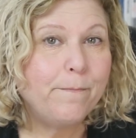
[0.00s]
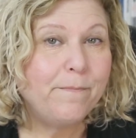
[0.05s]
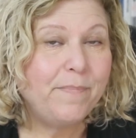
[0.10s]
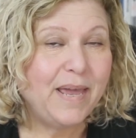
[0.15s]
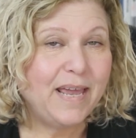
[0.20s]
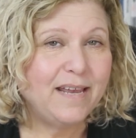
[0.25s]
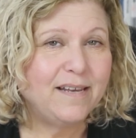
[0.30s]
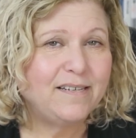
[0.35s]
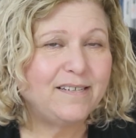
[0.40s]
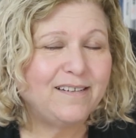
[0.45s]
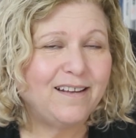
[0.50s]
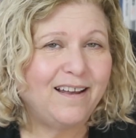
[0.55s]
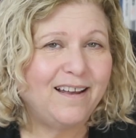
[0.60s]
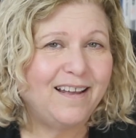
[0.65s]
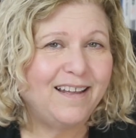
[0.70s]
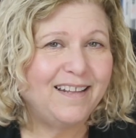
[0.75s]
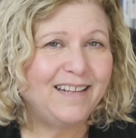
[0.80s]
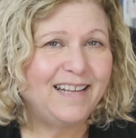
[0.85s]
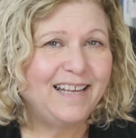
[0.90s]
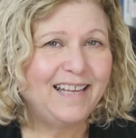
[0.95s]
based
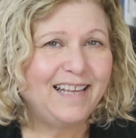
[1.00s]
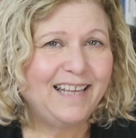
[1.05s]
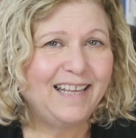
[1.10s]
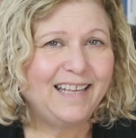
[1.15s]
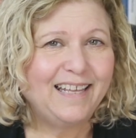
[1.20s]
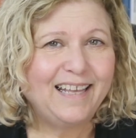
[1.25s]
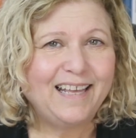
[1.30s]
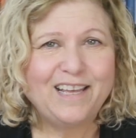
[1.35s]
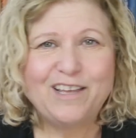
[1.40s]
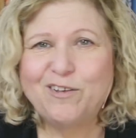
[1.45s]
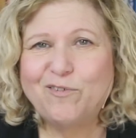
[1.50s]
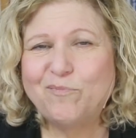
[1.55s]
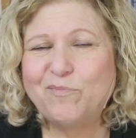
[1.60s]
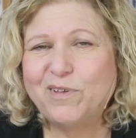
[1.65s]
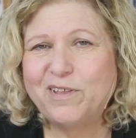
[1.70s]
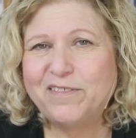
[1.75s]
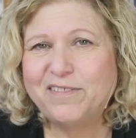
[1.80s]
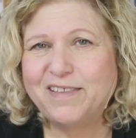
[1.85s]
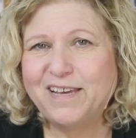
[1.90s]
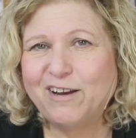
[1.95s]
on
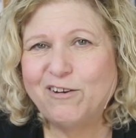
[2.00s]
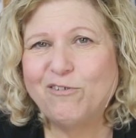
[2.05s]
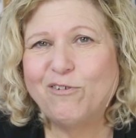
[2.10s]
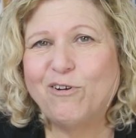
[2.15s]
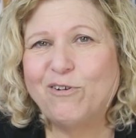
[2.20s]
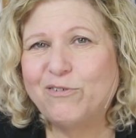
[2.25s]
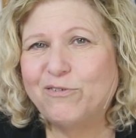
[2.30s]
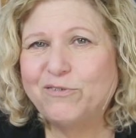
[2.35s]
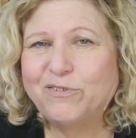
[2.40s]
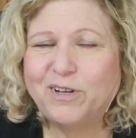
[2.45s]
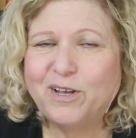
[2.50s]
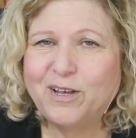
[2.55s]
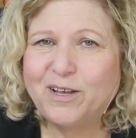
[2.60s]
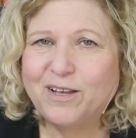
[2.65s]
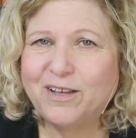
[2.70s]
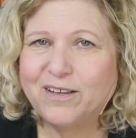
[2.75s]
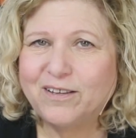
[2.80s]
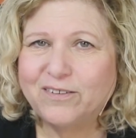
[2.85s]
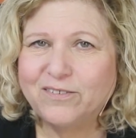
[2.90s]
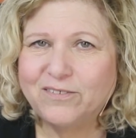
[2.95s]
their own
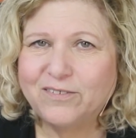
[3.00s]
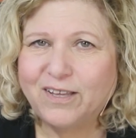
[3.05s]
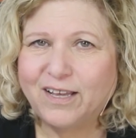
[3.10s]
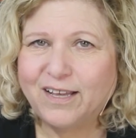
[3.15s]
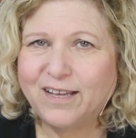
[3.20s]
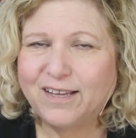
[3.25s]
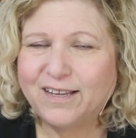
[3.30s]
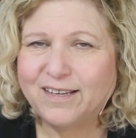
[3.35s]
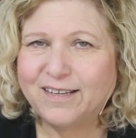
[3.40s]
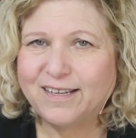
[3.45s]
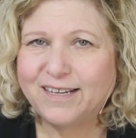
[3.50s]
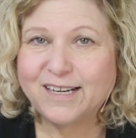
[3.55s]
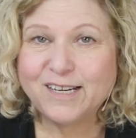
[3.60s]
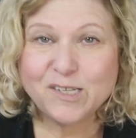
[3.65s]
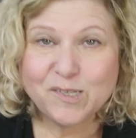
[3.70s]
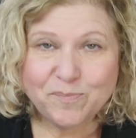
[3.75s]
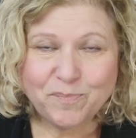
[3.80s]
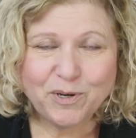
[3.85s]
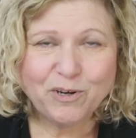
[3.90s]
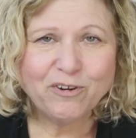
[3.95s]

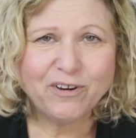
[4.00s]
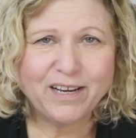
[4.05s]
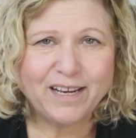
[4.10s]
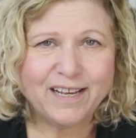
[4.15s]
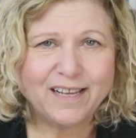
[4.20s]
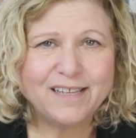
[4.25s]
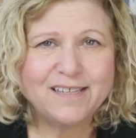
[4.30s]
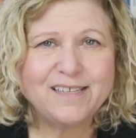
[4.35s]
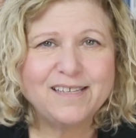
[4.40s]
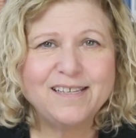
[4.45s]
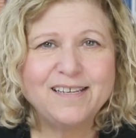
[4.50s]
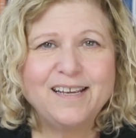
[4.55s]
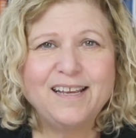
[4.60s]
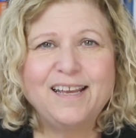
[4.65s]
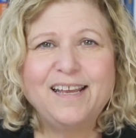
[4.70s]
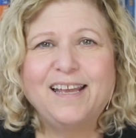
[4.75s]
experience,